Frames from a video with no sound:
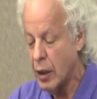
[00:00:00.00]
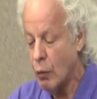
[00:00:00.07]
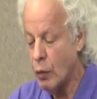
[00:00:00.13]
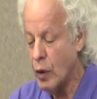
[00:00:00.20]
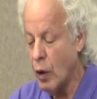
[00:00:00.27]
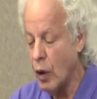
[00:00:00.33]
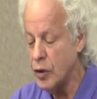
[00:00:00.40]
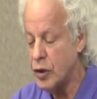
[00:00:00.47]

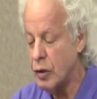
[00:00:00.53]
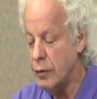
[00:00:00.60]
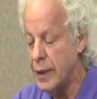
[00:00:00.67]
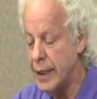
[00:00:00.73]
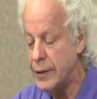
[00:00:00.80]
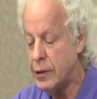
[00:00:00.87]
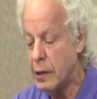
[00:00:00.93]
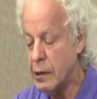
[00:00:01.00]
We also
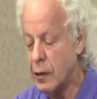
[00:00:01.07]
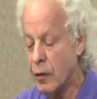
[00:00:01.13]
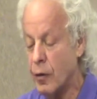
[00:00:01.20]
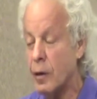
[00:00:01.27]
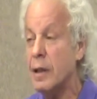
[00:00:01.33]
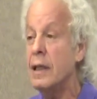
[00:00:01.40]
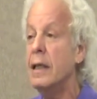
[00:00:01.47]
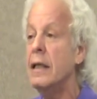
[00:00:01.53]
need to
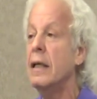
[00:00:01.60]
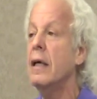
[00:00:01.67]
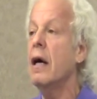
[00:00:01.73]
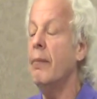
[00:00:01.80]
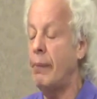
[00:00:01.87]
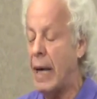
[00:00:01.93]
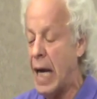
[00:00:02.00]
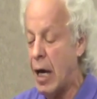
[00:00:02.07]
learn
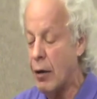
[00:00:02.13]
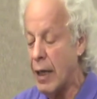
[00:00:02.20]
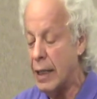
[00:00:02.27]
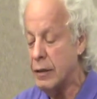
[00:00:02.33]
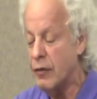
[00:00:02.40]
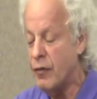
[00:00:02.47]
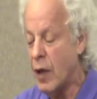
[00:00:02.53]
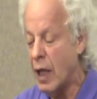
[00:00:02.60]
about
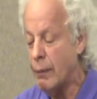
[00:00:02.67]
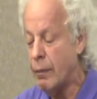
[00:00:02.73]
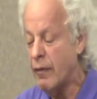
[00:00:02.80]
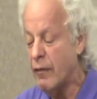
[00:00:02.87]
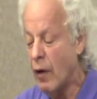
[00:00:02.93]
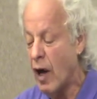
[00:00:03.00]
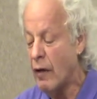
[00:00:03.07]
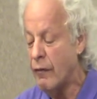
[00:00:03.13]
and develop
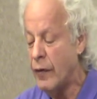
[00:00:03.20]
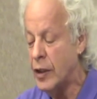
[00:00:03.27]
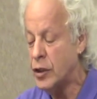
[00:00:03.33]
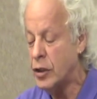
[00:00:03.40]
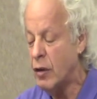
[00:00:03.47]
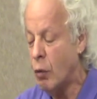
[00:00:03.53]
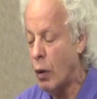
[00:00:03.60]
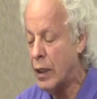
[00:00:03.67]
a
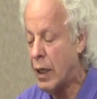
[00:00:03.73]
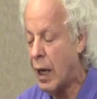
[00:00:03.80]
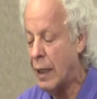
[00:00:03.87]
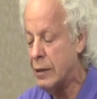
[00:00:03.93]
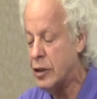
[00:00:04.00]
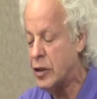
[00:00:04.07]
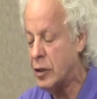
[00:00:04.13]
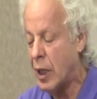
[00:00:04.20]
vision of what kind
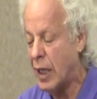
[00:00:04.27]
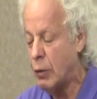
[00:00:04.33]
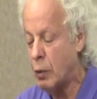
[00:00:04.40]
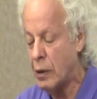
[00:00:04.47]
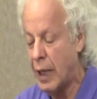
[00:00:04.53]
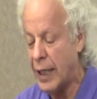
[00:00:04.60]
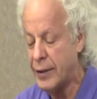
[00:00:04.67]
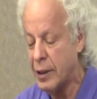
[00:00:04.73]
of society we'd
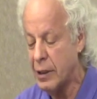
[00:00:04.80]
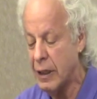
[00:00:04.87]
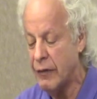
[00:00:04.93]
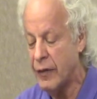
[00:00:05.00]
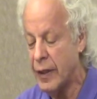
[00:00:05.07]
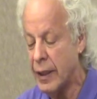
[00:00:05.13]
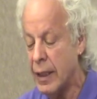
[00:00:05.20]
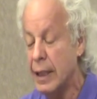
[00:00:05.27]
like to live
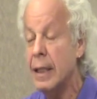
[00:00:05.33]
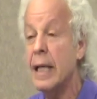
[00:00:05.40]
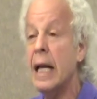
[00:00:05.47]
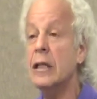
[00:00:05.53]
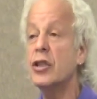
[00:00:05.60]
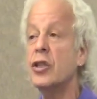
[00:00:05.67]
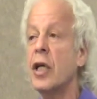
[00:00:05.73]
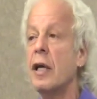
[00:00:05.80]
in,
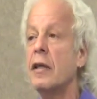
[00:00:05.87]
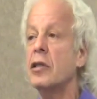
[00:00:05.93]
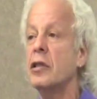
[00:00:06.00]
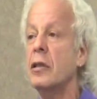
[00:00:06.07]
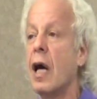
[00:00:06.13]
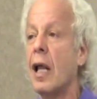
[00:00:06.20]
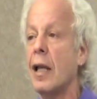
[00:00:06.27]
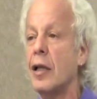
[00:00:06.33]
and share this
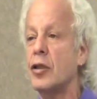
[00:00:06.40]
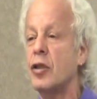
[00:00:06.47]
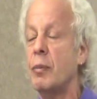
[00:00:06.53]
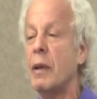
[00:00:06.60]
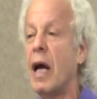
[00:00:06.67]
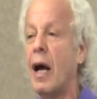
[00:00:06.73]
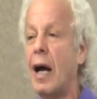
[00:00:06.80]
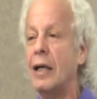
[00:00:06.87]
knowledge
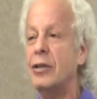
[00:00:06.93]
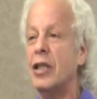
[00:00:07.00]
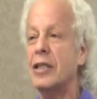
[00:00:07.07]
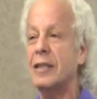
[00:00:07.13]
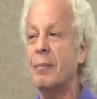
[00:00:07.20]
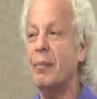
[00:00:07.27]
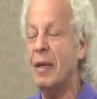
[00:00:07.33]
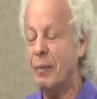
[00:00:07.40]
beyond
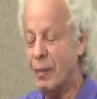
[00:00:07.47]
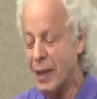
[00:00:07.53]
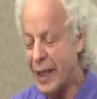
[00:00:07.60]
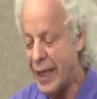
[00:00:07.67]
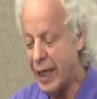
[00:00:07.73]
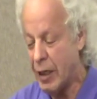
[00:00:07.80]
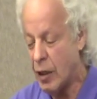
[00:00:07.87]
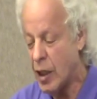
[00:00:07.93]
just the people
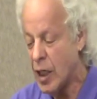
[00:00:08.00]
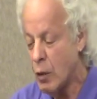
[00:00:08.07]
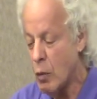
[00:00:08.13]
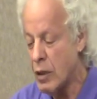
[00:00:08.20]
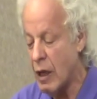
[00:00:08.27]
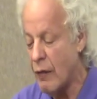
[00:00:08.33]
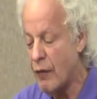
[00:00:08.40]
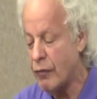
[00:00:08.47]
here
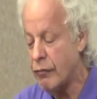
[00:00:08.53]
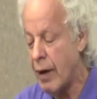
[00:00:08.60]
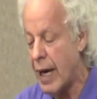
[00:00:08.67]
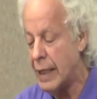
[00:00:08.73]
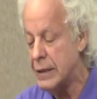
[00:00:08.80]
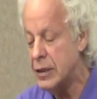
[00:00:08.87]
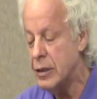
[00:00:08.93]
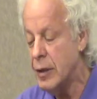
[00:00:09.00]
with our
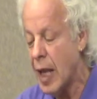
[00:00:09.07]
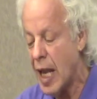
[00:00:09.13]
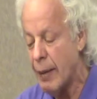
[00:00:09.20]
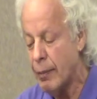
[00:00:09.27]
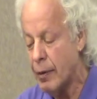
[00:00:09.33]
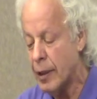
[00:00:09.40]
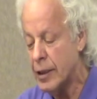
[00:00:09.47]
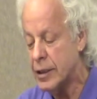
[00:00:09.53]
friends,
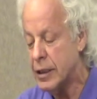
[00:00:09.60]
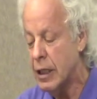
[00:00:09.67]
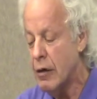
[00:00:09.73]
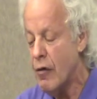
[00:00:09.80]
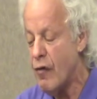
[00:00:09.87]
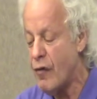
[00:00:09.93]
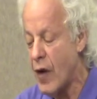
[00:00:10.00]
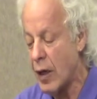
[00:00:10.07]
neighbors,
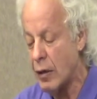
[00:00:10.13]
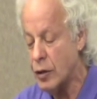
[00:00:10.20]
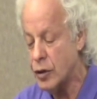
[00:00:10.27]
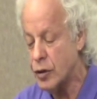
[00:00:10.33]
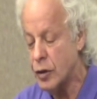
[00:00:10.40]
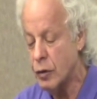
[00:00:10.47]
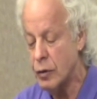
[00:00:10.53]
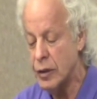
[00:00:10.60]
fellow
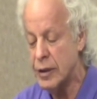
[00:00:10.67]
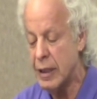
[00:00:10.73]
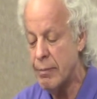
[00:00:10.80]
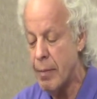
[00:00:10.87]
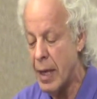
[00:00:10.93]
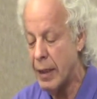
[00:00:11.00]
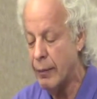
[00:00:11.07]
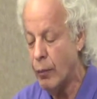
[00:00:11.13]
students, and
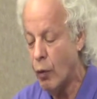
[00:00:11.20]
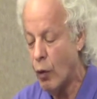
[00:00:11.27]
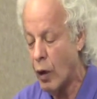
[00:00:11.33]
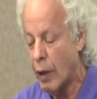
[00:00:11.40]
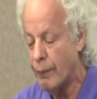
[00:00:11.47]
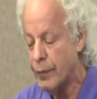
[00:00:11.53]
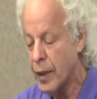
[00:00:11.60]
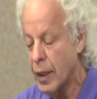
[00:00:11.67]
many more.